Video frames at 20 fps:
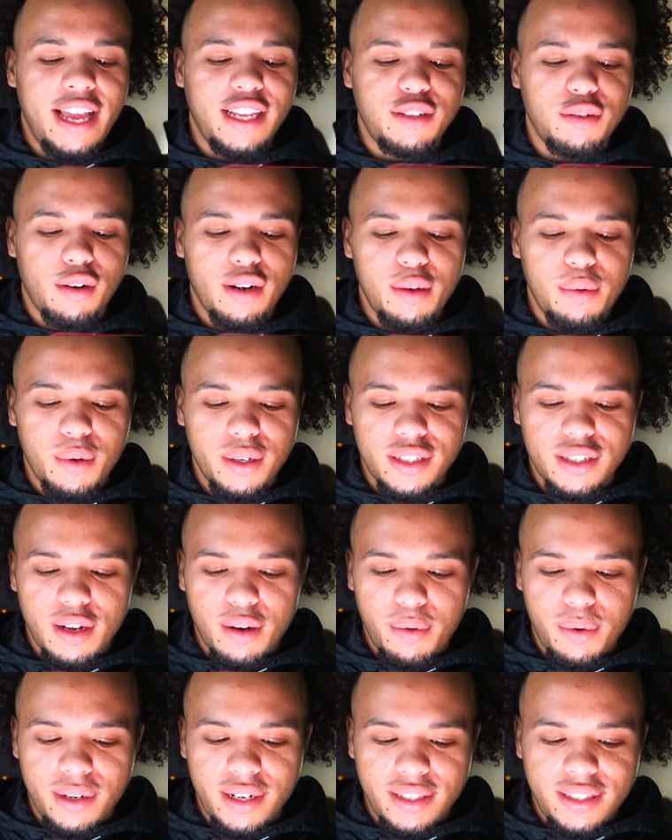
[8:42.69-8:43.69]
Hey, Jordy, what's
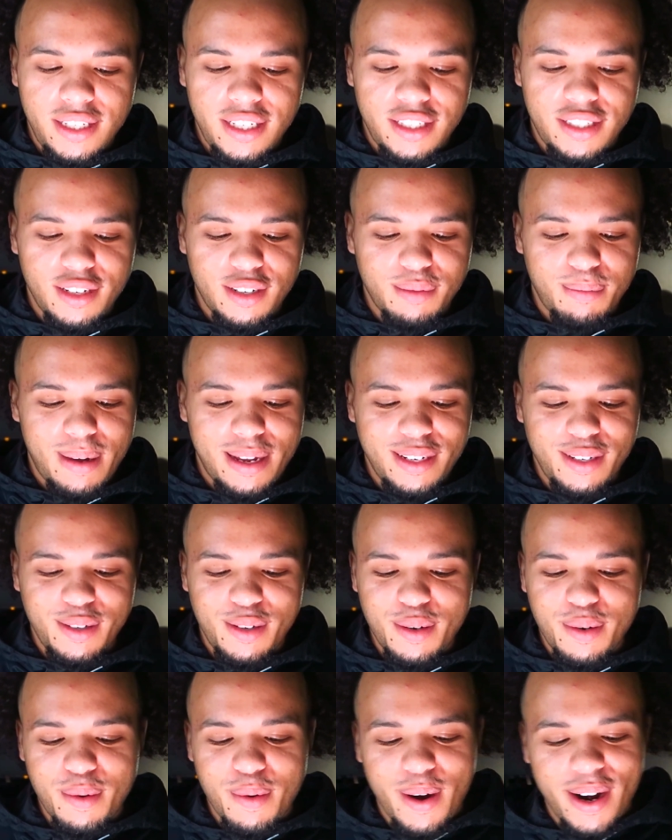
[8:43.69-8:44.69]
up with the t-shirts, my
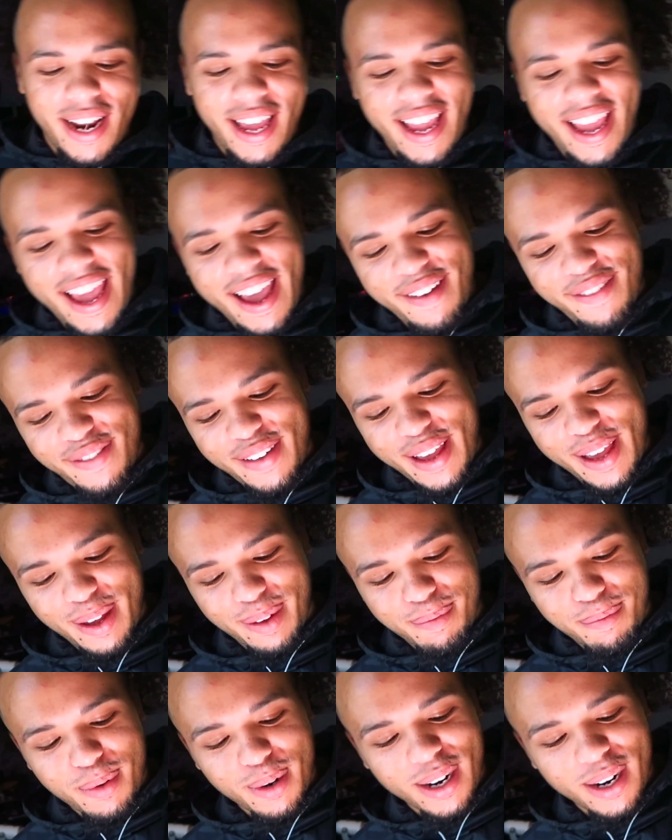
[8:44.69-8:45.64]
dude? Where they at, fam?